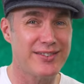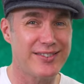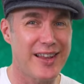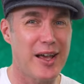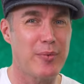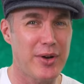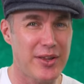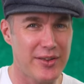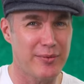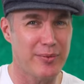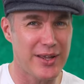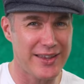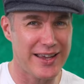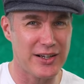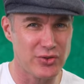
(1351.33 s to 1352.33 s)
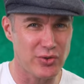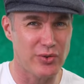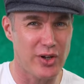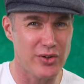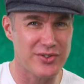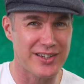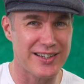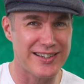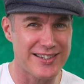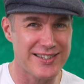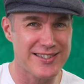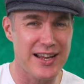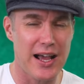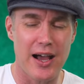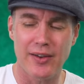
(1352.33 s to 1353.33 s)
like where the, where the actual notes are going to
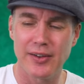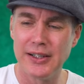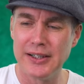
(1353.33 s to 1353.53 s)
start,